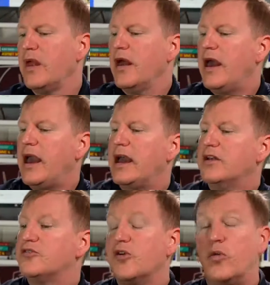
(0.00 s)

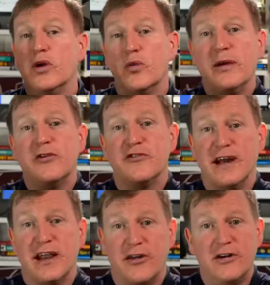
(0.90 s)
And so when we
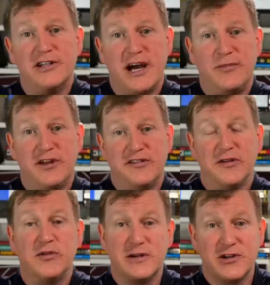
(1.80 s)
created our job listing,
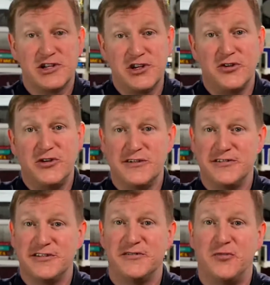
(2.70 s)
which I'm going to show you here
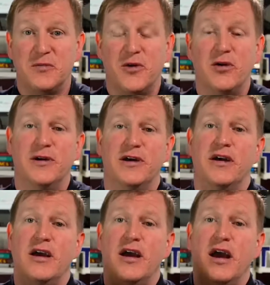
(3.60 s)
just in one moment,
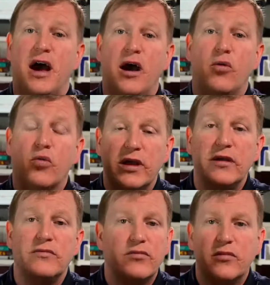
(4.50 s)

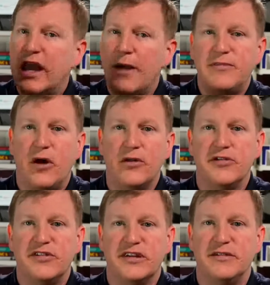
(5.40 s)
we kept all
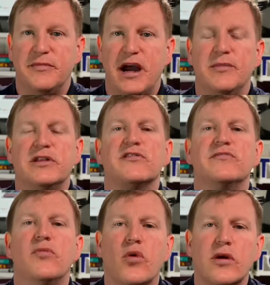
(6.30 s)
those things in mind. But there's
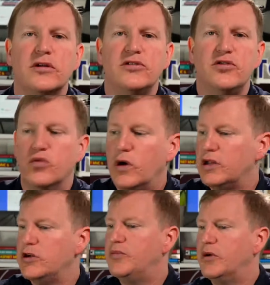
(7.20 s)
more to
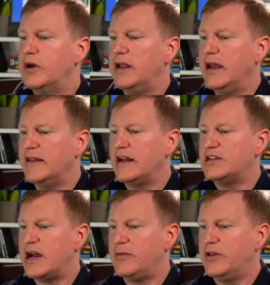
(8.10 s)
what you put in that
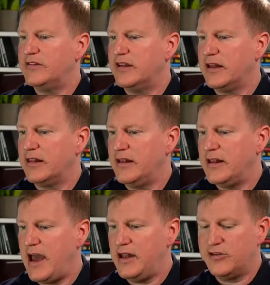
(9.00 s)
job listing than that.